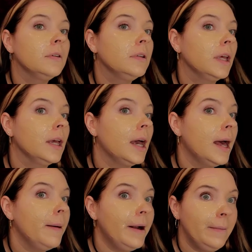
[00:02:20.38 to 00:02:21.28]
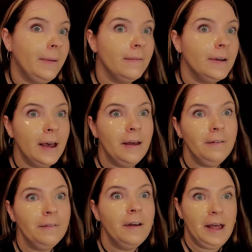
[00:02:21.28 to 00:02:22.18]
Okay, I probably have
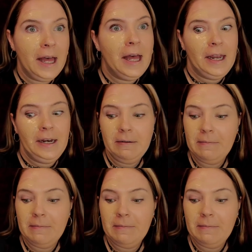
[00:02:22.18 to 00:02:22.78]
enough on.